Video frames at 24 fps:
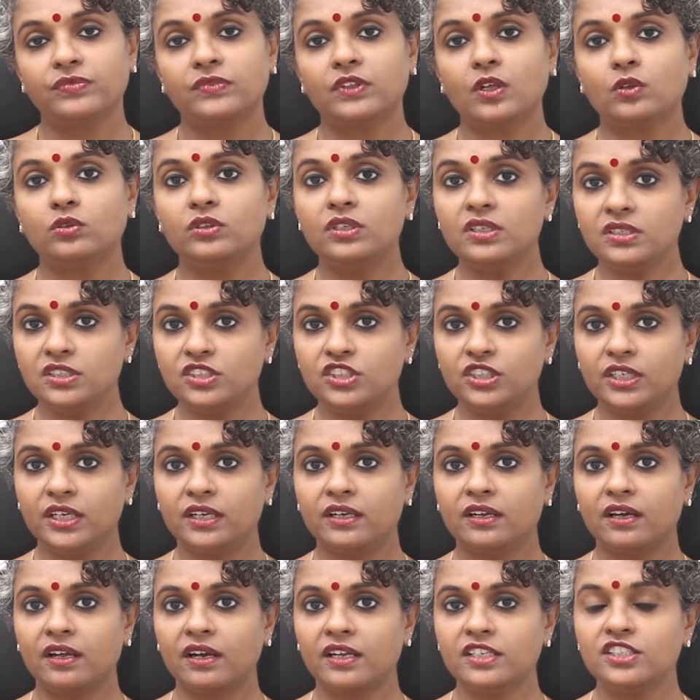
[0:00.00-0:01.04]
Now, this
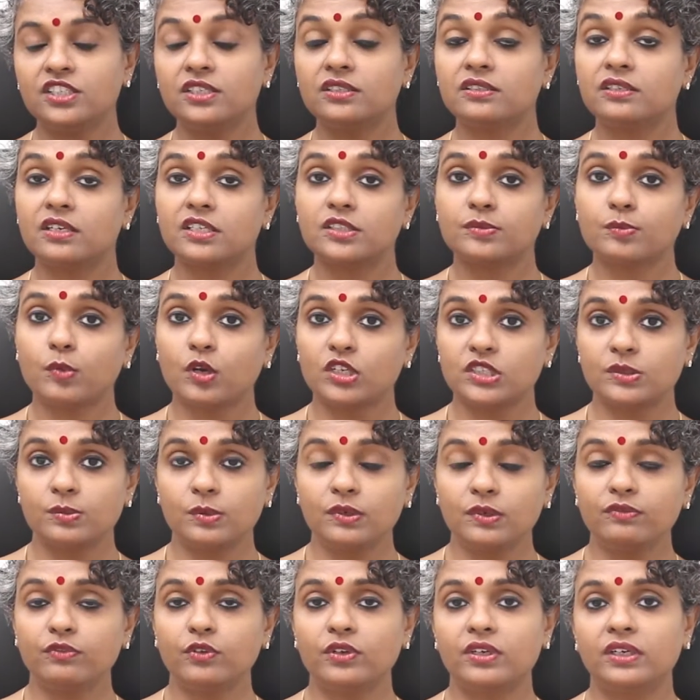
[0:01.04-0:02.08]
GnRH is
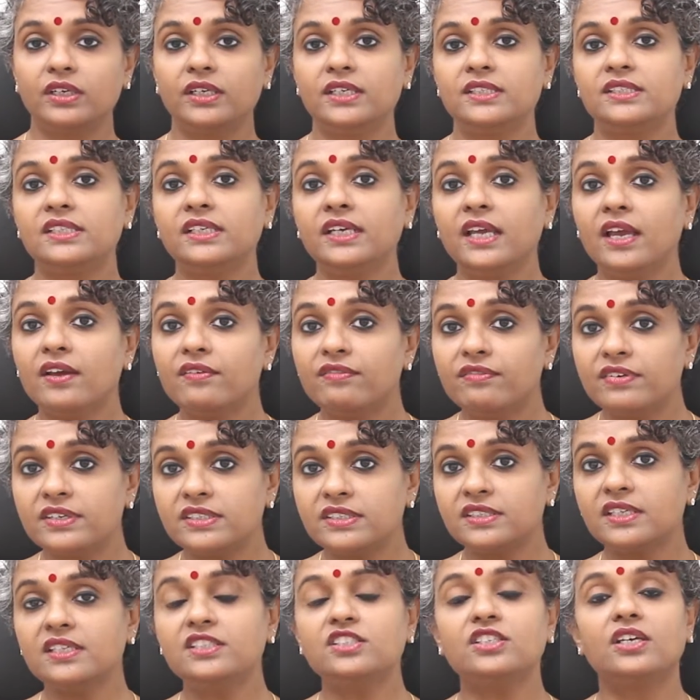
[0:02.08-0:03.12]
responsible for releasing
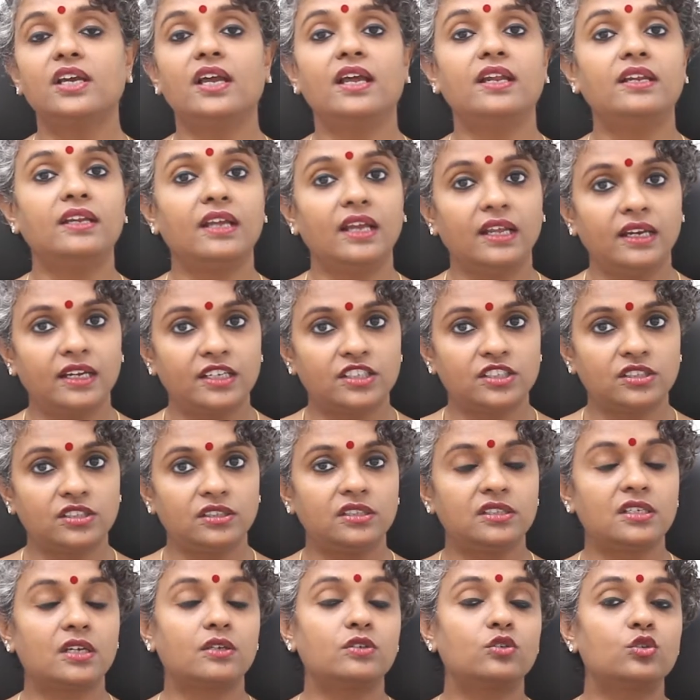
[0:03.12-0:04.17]
FSH and LH.
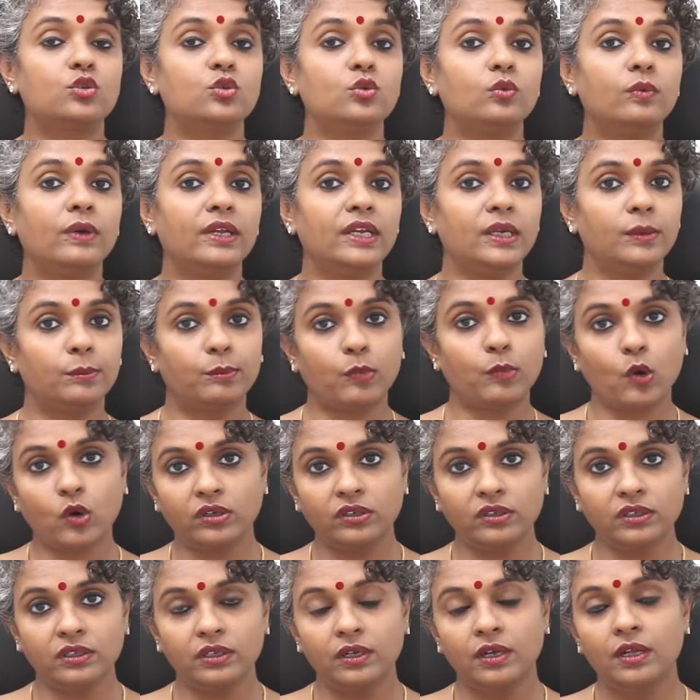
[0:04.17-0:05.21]
These are two very
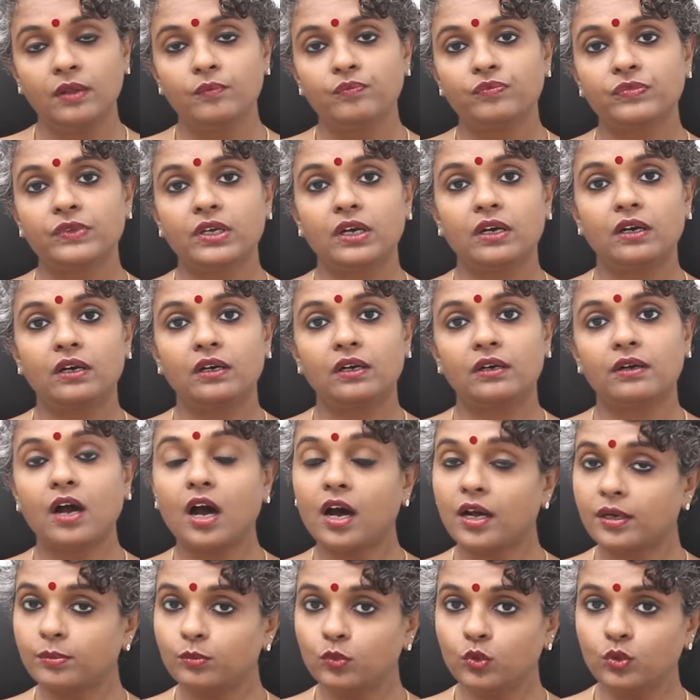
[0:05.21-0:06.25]
important
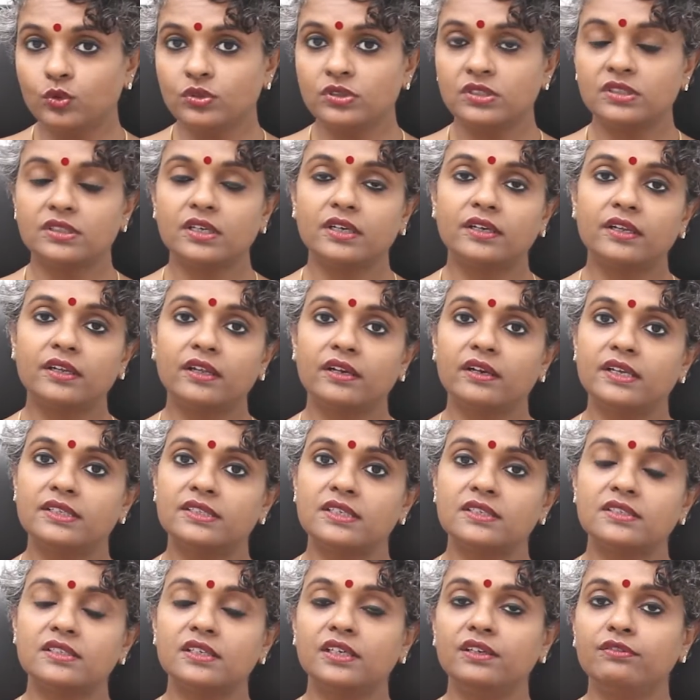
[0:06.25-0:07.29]
hormones that are
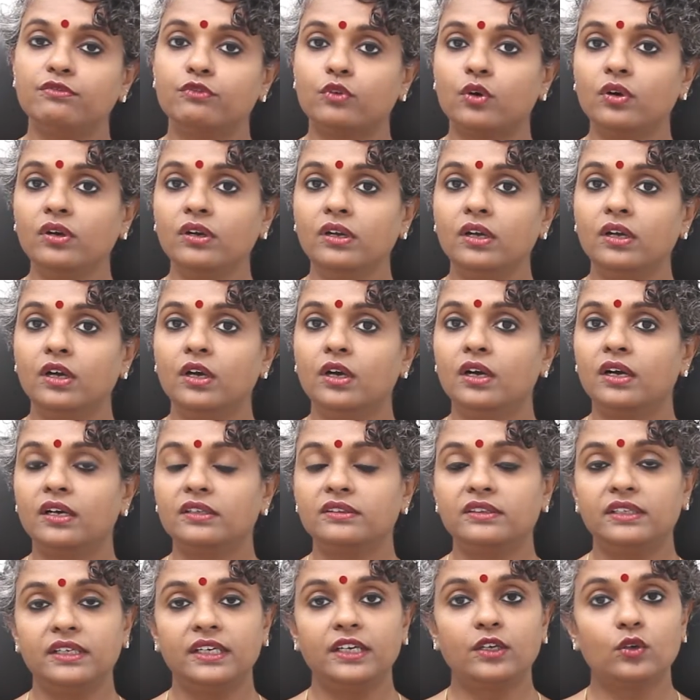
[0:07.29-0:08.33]
necessary for
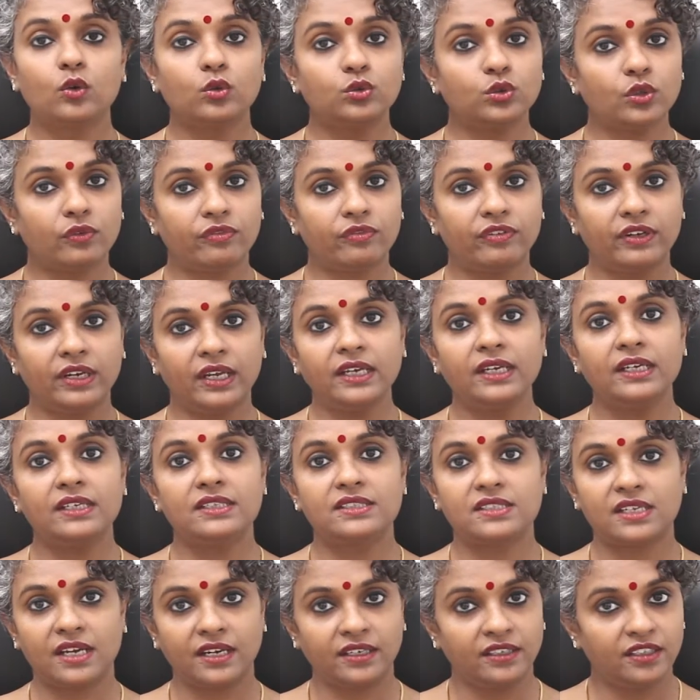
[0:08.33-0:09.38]
the growth of an egg
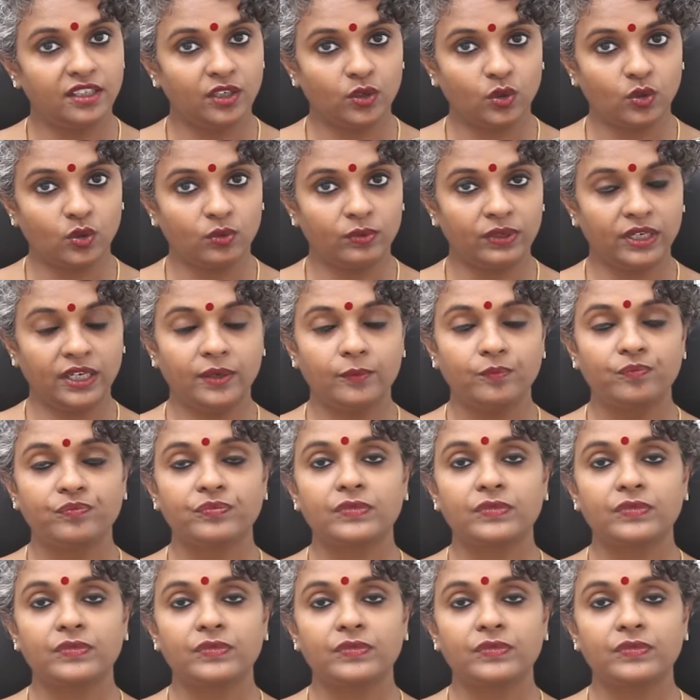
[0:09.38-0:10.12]
inside the ovary.